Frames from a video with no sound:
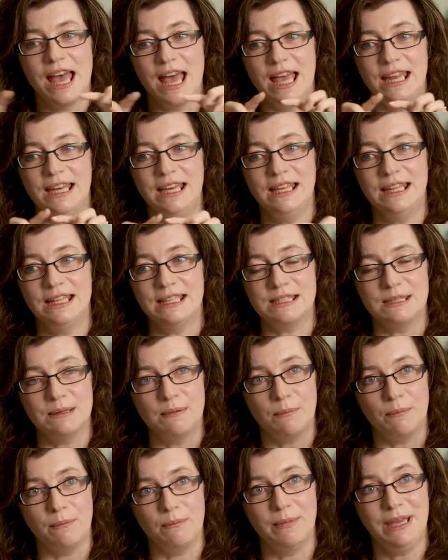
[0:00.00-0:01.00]
And in this
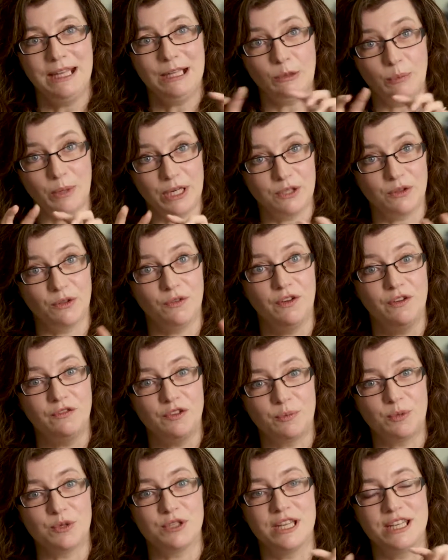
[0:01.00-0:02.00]
middle bit of the
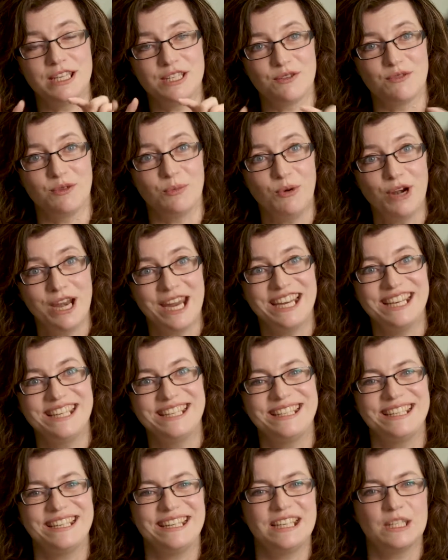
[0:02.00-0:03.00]
50% of the brain
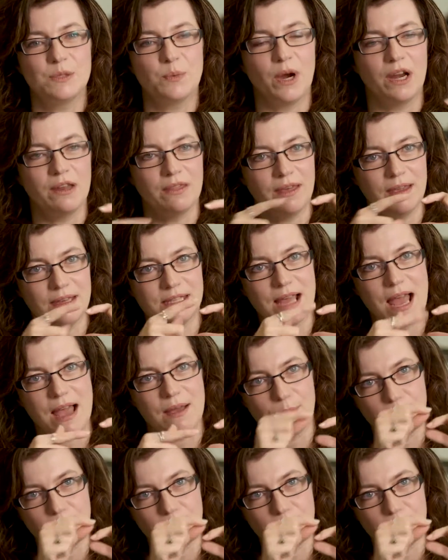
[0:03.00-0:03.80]
is where these